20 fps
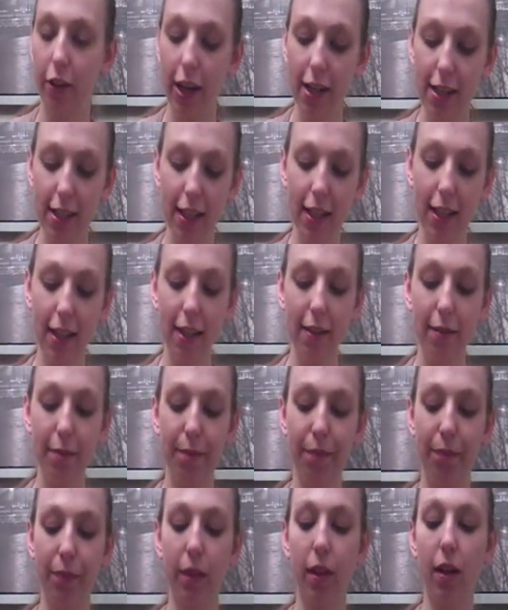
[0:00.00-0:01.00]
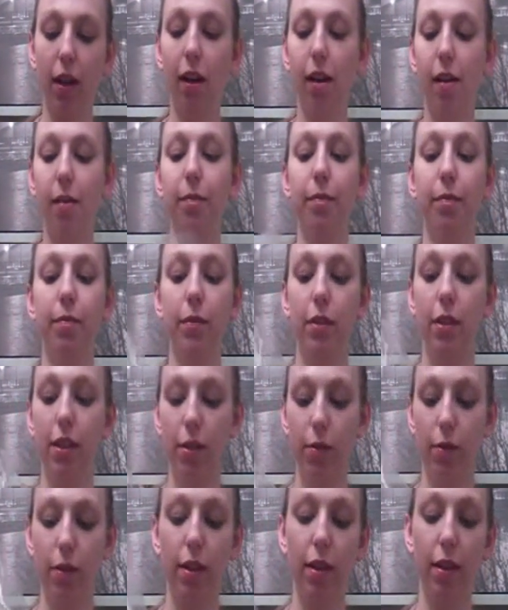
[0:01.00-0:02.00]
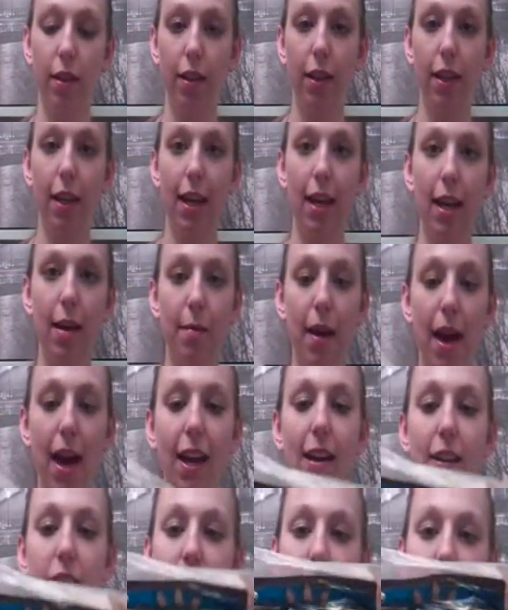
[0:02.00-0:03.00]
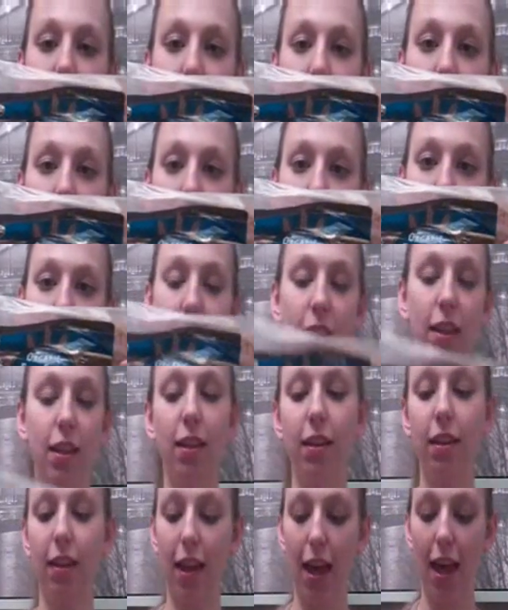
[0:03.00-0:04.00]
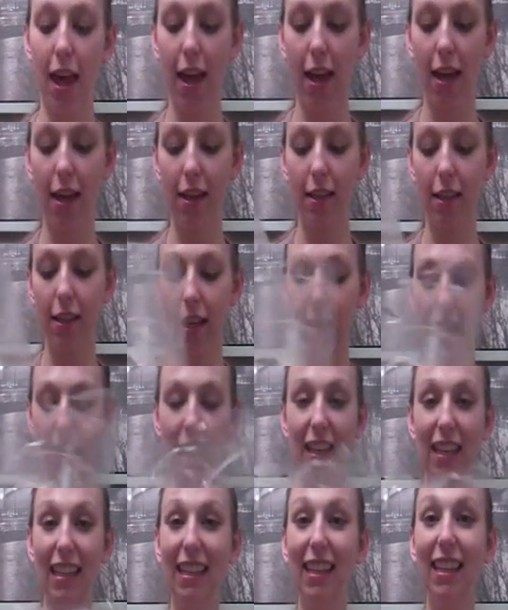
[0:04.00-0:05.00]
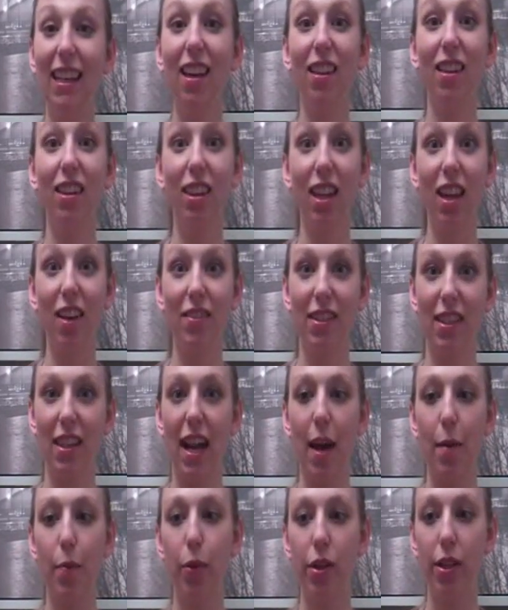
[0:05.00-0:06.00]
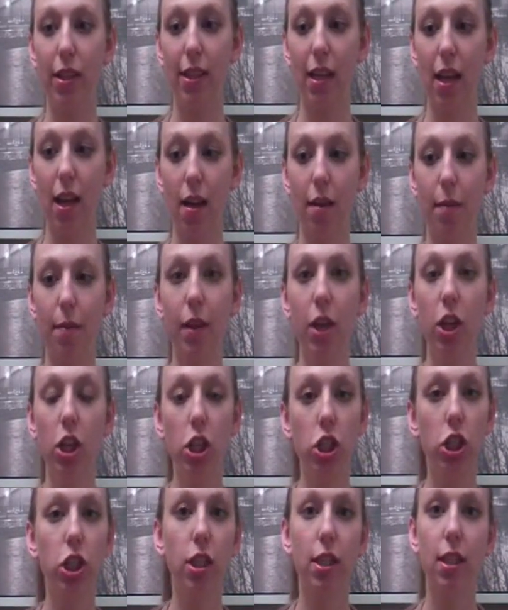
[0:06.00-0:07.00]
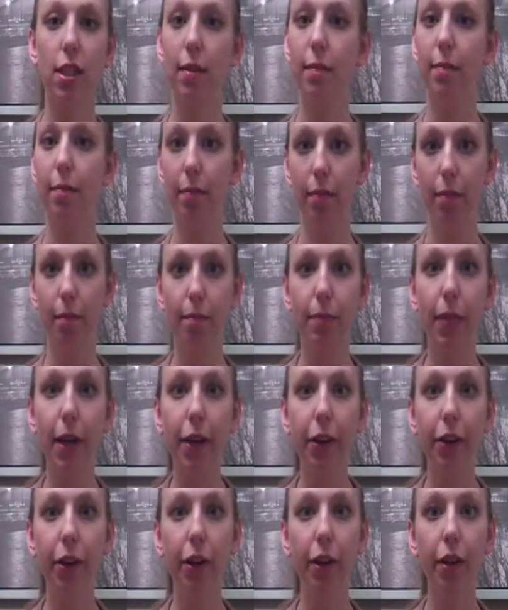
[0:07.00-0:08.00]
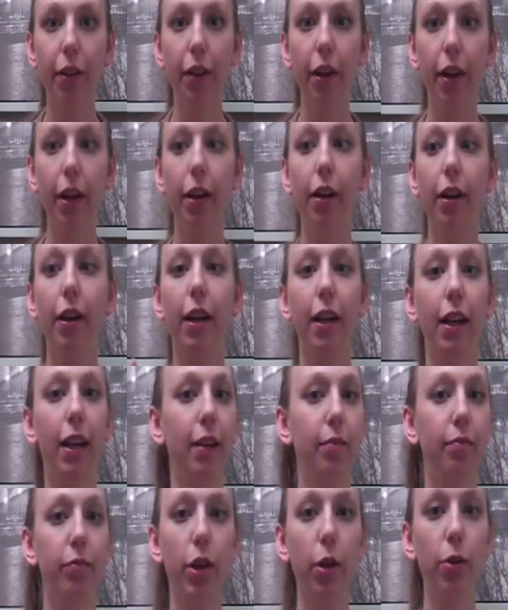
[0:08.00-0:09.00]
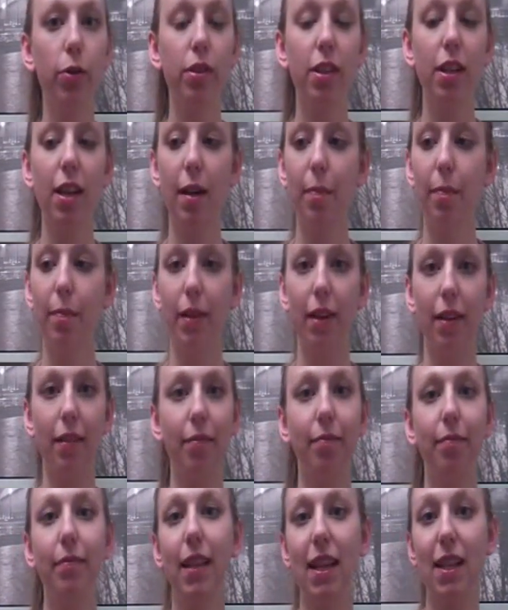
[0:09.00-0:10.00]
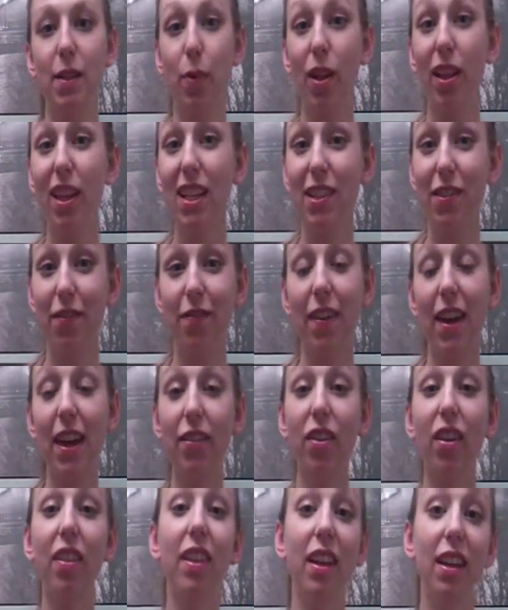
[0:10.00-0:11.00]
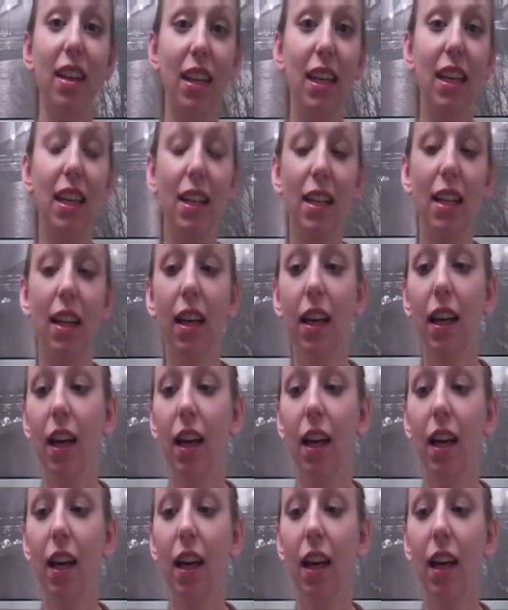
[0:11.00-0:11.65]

crazy in it. So that's what the package looks like, and he loves it. I put just some butter on there, and I toast it up, and that's probably his favorite thing to eat.